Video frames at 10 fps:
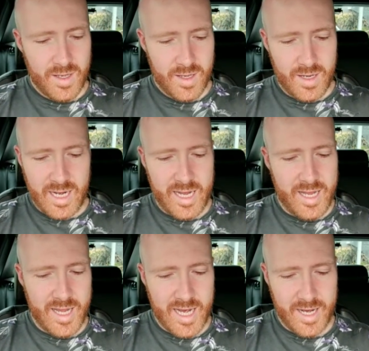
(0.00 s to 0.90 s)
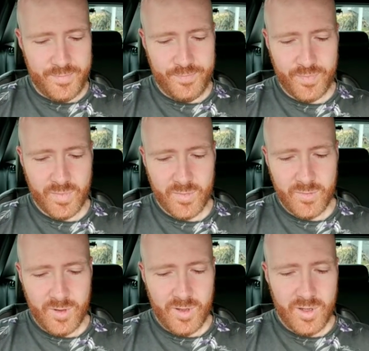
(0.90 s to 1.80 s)
Oh, yeah.
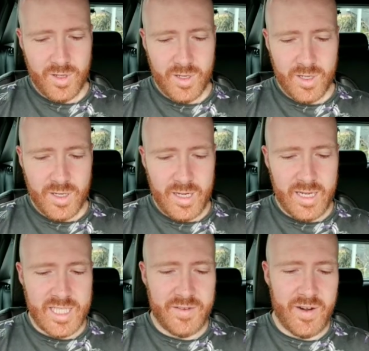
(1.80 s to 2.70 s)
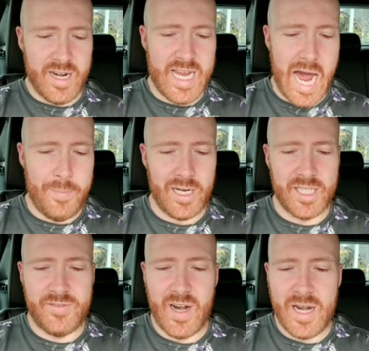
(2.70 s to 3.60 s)
It's a very
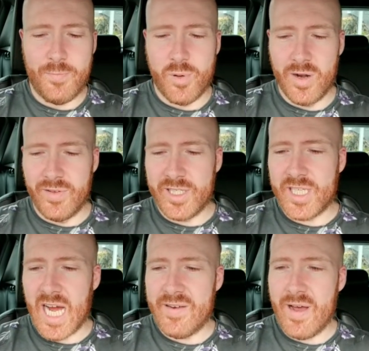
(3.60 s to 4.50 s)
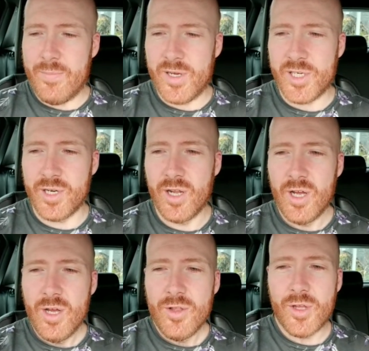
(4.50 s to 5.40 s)
capitalist, very privileged kind of ambition,
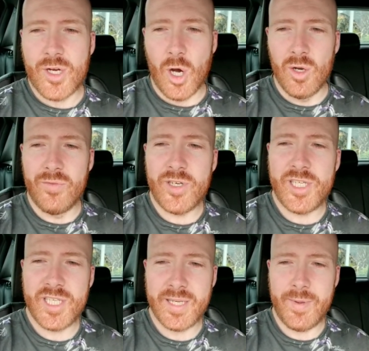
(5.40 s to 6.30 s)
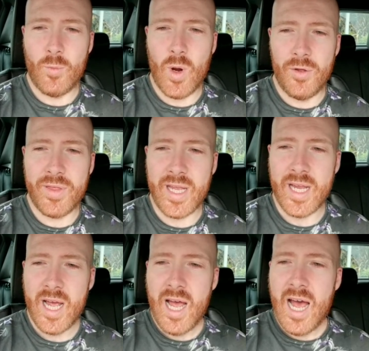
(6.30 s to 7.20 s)
the goal of which is to be wealthy.
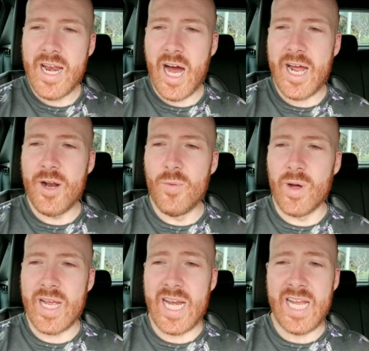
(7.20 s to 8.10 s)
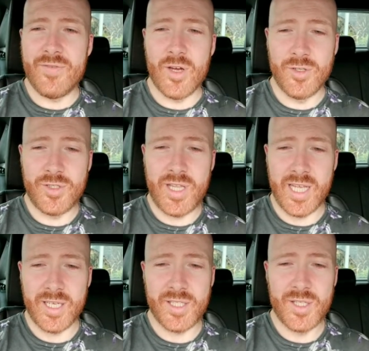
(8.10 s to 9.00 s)
And I don't want any of those
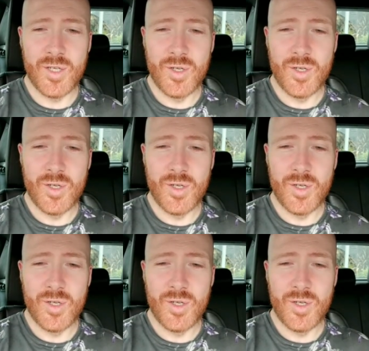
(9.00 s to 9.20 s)
things.